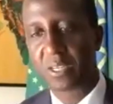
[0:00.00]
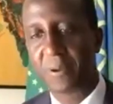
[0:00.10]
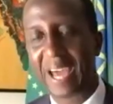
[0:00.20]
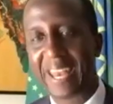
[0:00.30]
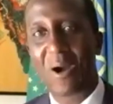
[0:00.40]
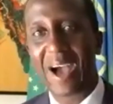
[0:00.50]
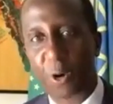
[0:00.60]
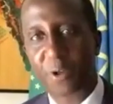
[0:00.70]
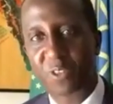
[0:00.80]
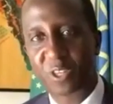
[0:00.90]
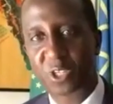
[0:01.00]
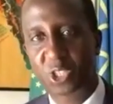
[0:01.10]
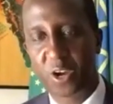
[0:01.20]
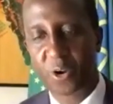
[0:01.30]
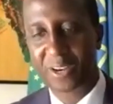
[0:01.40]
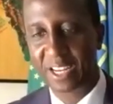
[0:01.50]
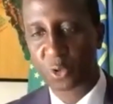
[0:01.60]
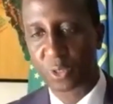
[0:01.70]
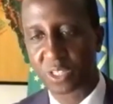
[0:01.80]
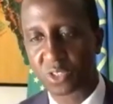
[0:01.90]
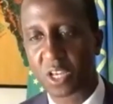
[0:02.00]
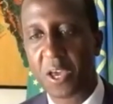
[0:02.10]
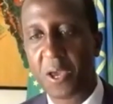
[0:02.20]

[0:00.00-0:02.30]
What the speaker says: And now, out of this shared interest,